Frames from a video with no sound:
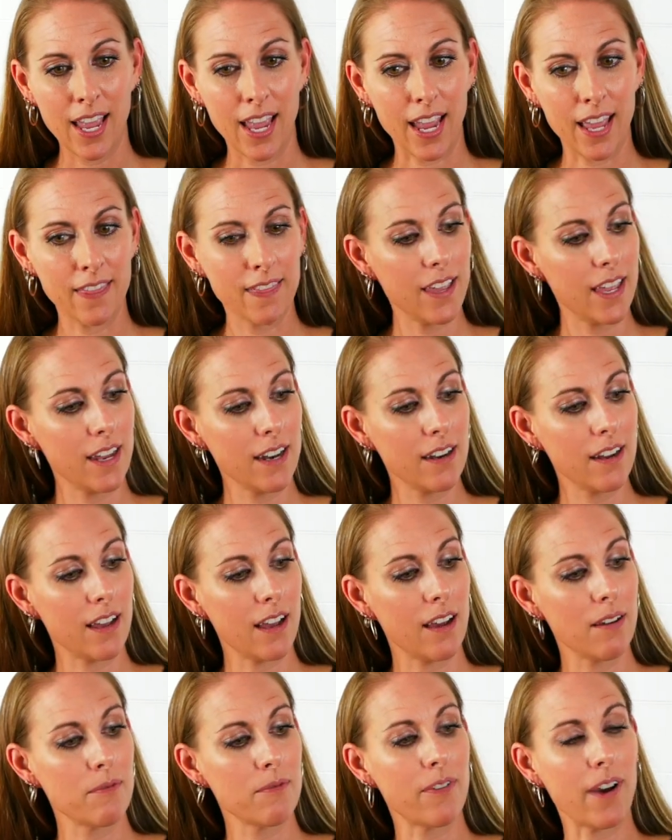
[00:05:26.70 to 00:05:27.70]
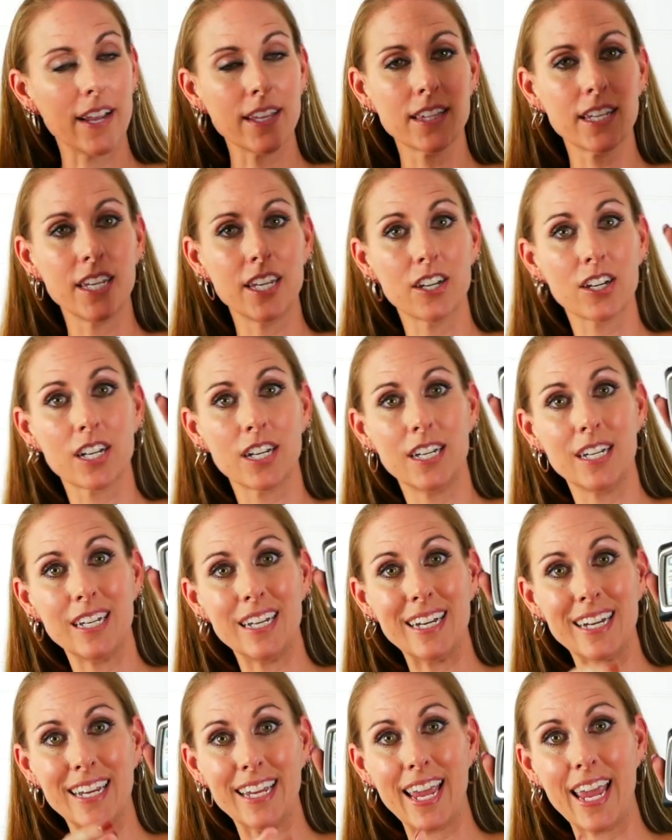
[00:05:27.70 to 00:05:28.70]
And then finally, you're gonna
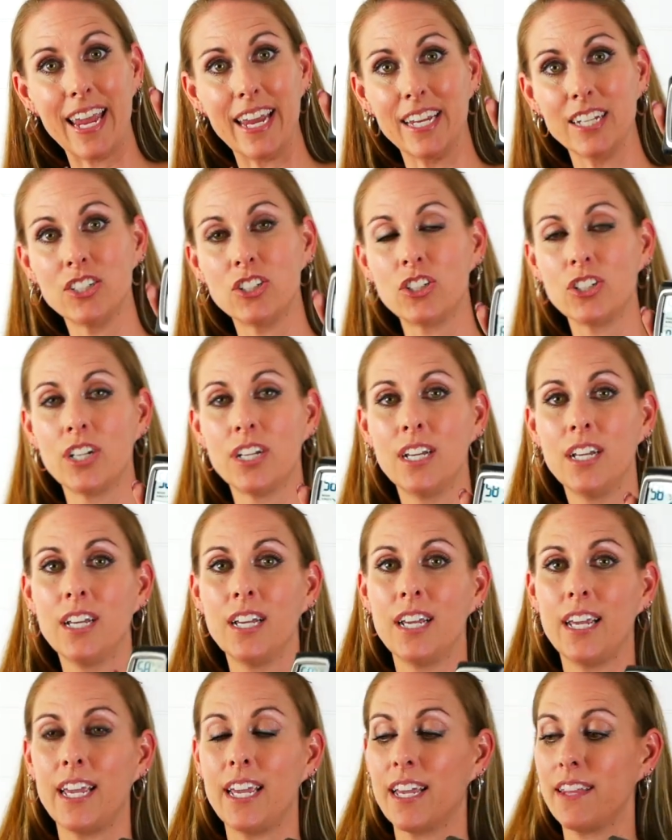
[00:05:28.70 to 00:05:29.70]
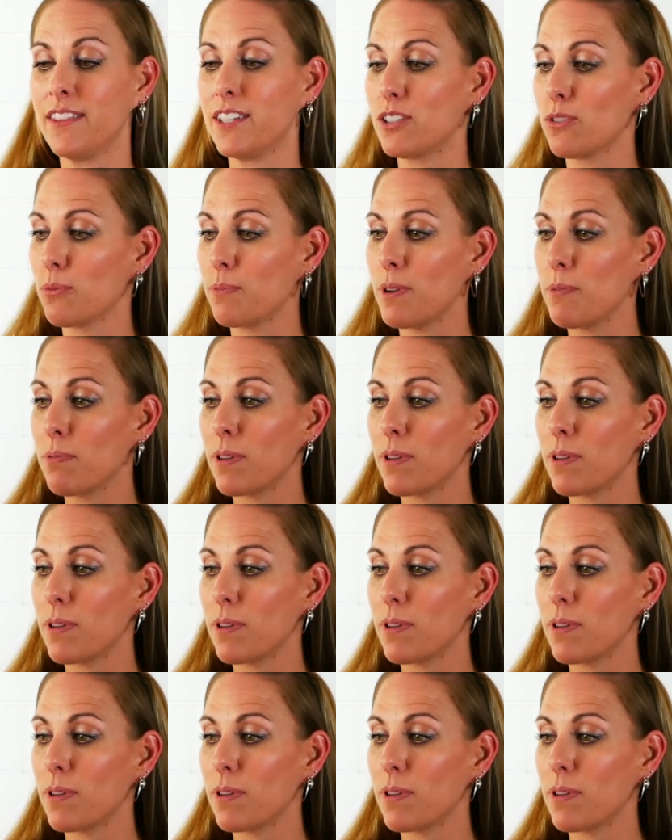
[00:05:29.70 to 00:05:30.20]
need a gauge, and this will be